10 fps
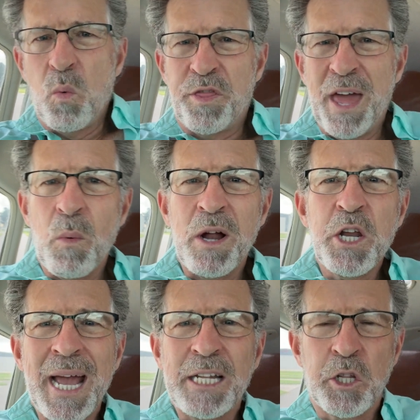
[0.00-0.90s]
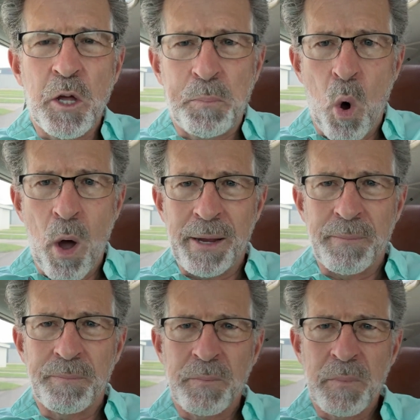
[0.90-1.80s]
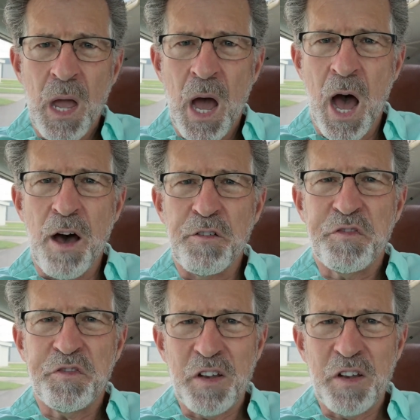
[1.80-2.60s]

then when you get to the point of